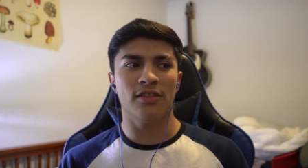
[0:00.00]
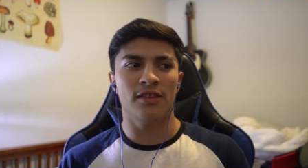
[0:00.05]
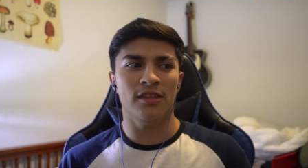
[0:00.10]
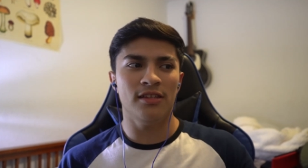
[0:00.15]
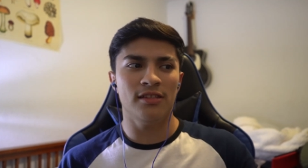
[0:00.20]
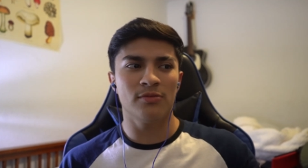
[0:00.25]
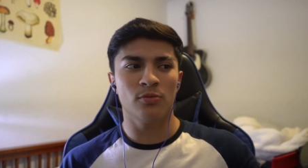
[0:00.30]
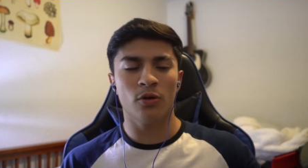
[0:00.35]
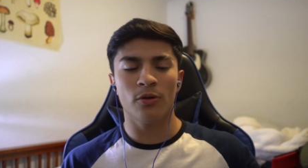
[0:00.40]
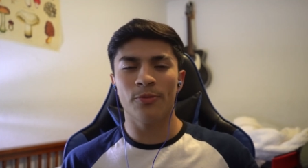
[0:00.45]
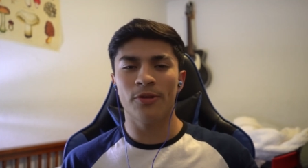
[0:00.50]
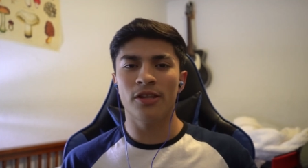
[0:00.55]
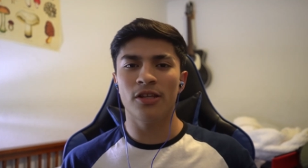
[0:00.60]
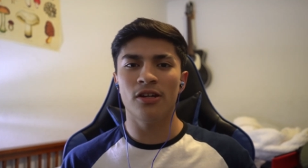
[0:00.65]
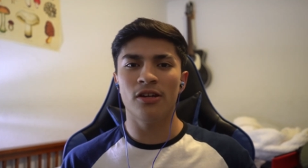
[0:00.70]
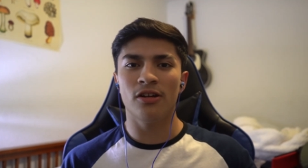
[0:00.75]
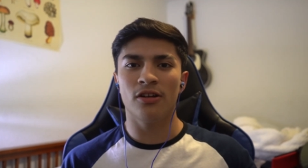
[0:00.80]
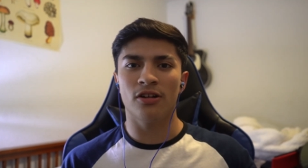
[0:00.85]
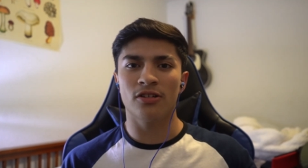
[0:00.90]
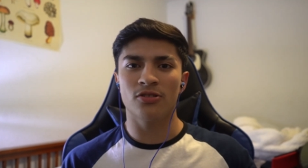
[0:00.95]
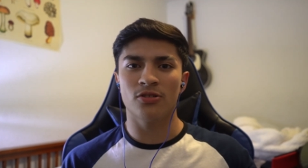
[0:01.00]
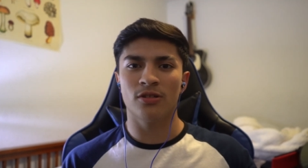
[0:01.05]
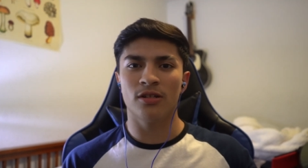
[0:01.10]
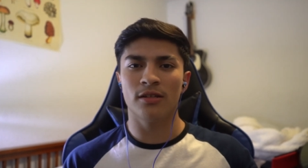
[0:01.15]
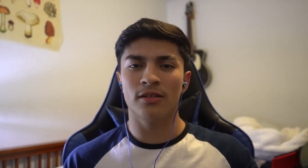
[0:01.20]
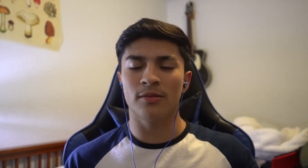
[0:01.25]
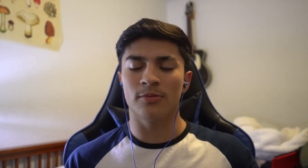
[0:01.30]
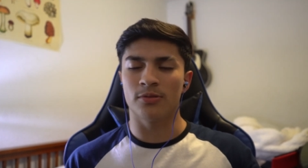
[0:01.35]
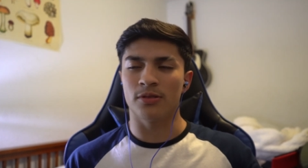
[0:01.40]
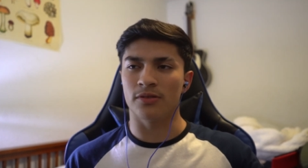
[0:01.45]
these women literally
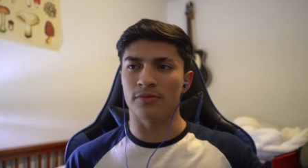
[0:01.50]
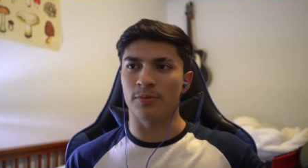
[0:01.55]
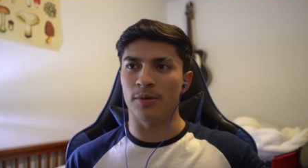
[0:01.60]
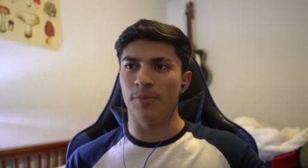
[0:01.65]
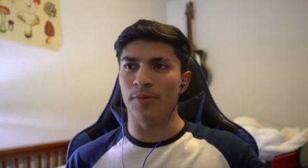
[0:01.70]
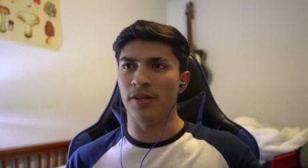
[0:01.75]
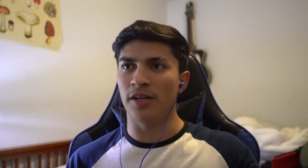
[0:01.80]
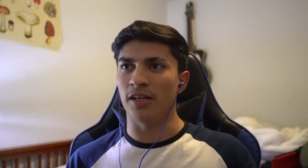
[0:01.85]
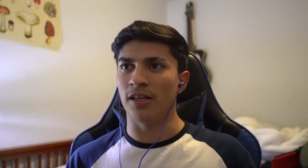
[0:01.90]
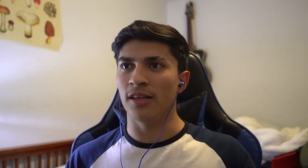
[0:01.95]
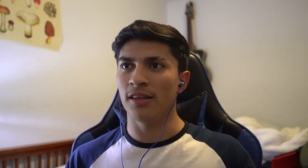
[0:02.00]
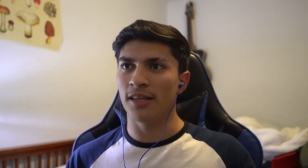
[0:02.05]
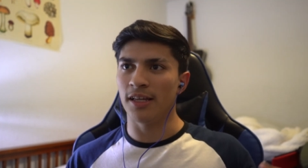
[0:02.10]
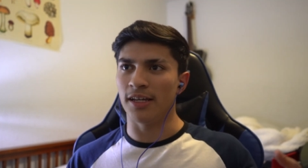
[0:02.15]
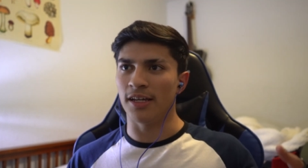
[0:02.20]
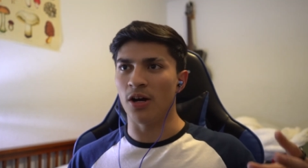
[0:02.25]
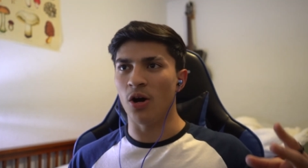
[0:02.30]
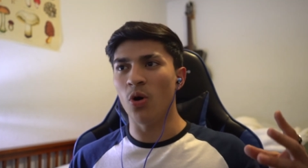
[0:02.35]
contradict themselves by being like,